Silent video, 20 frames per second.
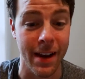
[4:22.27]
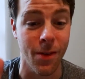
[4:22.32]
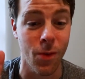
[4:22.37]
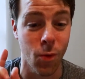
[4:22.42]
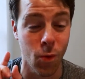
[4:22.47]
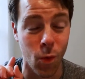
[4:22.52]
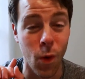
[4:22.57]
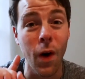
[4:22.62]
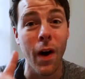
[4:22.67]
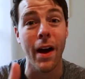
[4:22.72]

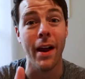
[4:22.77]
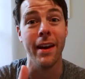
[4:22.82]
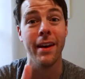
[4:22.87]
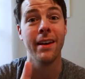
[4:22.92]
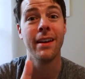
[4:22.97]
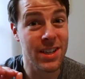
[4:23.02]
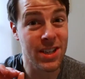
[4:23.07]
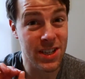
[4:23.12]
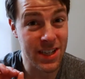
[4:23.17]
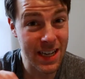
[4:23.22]
1,
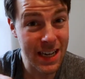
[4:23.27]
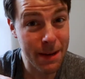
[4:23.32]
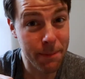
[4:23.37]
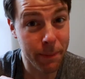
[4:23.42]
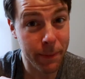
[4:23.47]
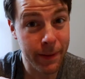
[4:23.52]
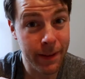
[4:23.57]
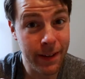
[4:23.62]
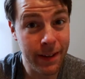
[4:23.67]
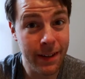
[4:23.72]

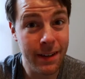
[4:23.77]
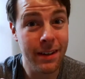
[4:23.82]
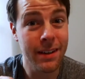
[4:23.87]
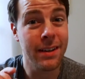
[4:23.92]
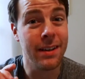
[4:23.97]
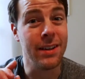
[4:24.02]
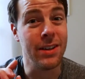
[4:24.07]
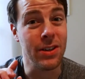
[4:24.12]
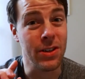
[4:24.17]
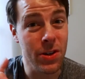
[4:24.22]
cheap
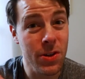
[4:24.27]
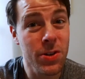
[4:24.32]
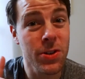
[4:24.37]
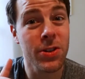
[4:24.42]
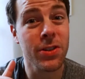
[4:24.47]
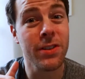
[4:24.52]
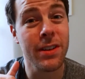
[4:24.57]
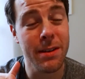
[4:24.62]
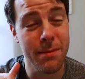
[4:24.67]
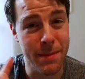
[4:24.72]

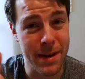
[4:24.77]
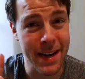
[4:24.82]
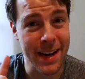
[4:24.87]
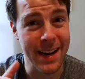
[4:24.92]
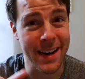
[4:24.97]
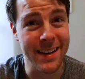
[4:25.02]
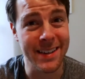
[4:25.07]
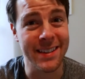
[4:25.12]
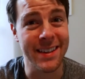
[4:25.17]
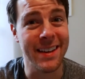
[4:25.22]
usually
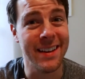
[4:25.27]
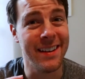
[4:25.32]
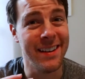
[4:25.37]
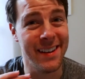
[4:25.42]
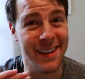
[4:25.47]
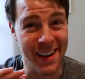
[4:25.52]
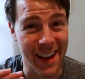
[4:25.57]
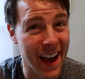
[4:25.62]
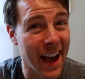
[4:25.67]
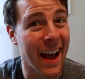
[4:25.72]
means
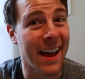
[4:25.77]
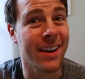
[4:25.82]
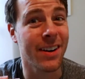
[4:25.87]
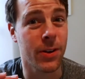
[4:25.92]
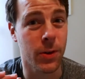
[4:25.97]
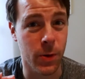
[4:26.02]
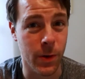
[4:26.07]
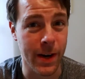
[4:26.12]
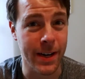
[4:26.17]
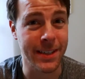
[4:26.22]

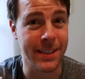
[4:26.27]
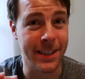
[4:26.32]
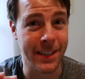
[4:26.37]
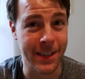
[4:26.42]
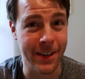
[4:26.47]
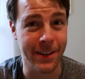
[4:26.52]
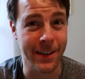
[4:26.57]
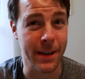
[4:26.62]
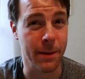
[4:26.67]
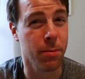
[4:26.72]
not great security.